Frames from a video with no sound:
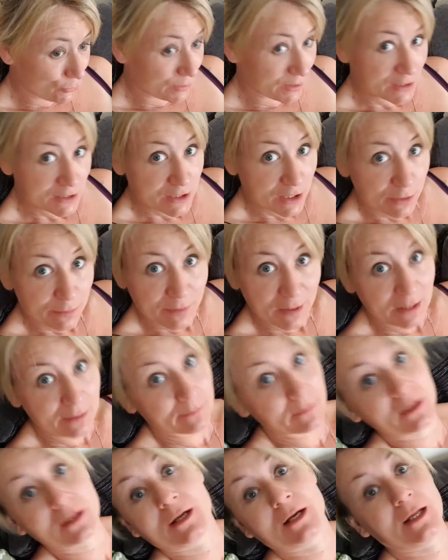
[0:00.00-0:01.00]
need to go pay
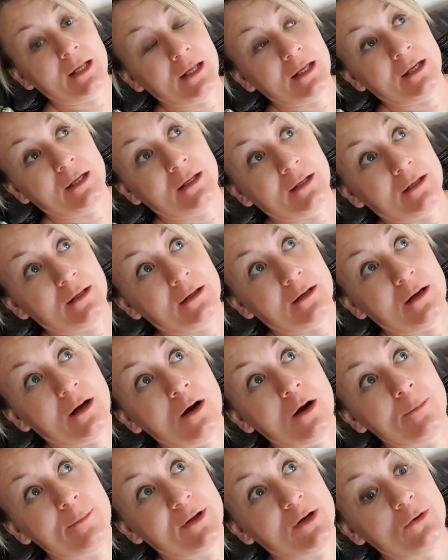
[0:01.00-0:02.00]
my
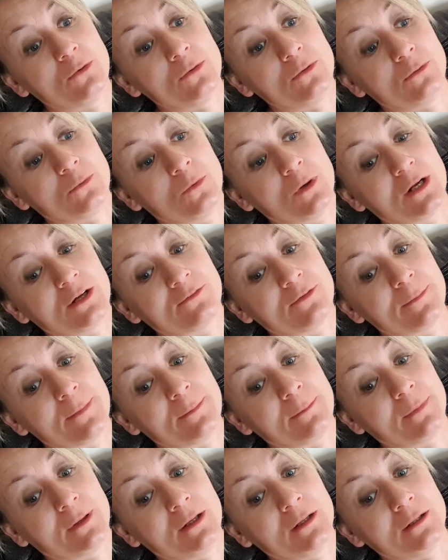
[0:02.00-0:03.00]
car bill while I
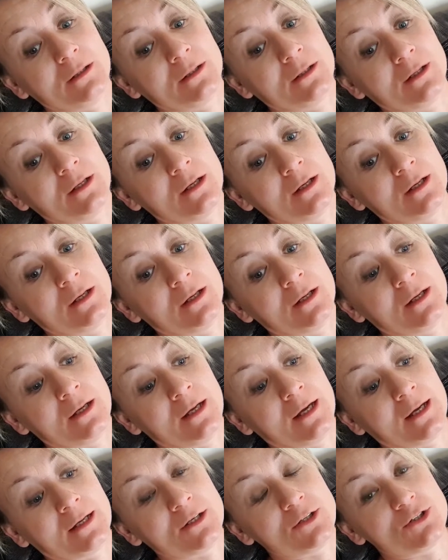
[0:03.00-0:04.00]
remember.
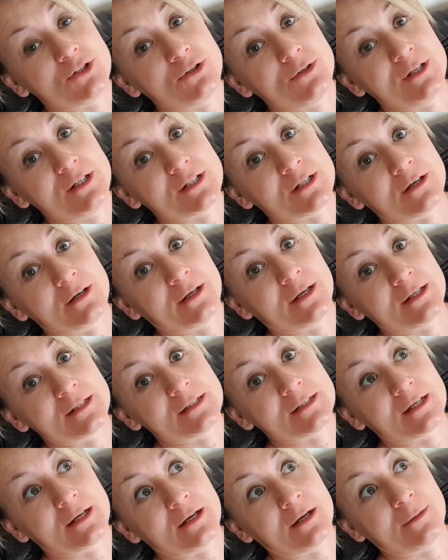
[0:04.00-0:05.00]
And I do need to go and get
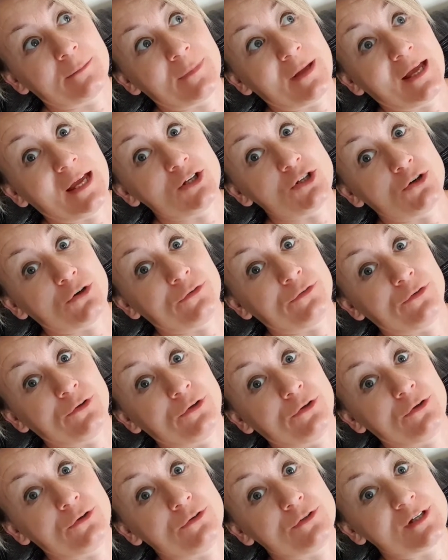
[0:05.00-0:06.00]
some hedgehog
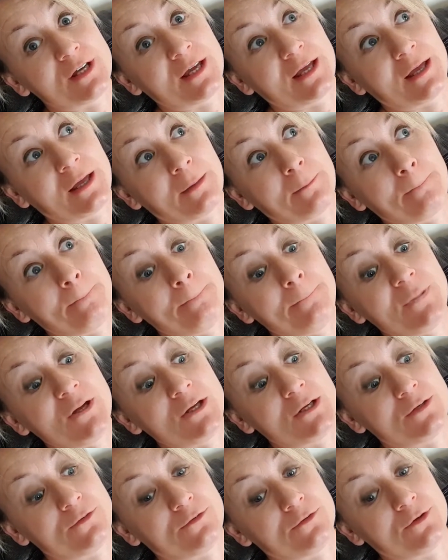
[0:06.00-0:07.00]
food and
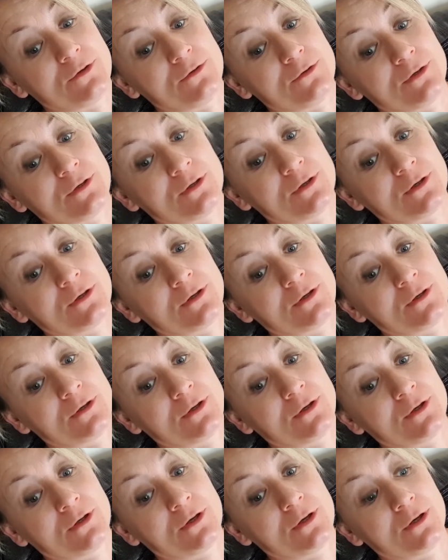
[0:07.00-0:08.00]
bird food,
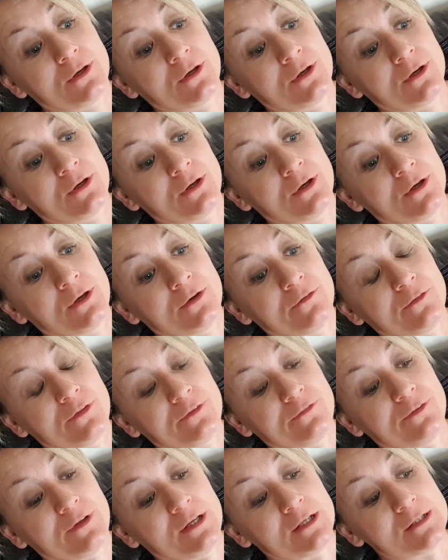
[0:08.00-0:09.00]
the
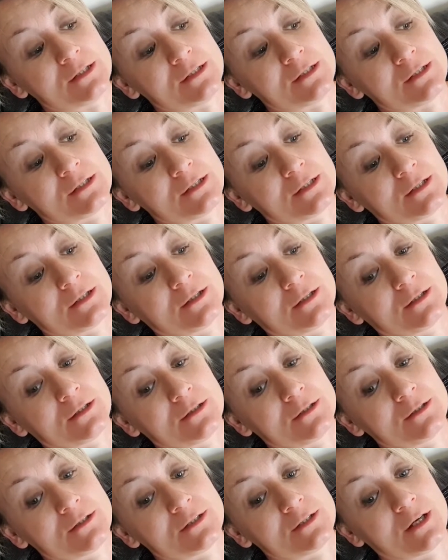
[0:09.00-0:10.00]
feeders.
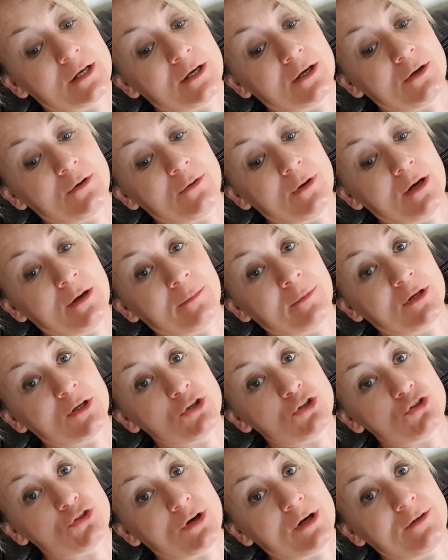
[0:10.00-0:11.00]
So I'm going
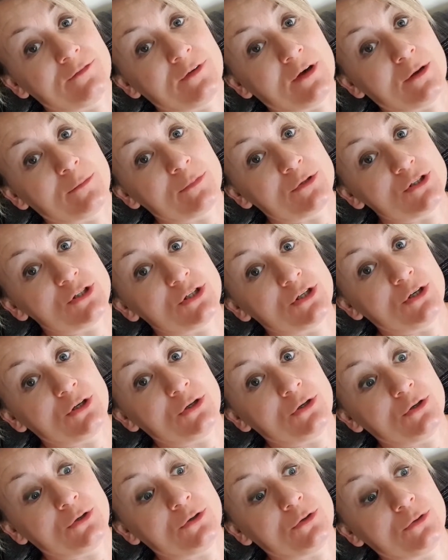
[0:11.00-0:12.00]
to drive up
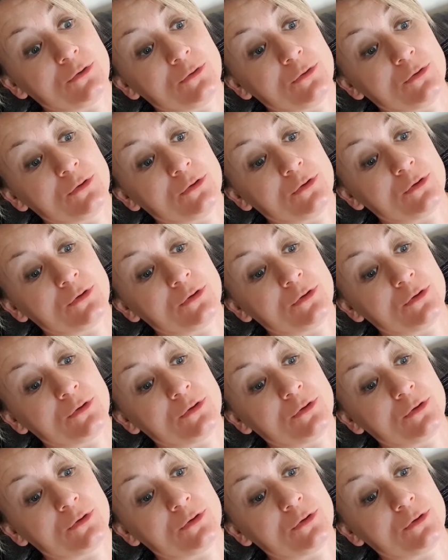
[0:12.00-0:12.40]
to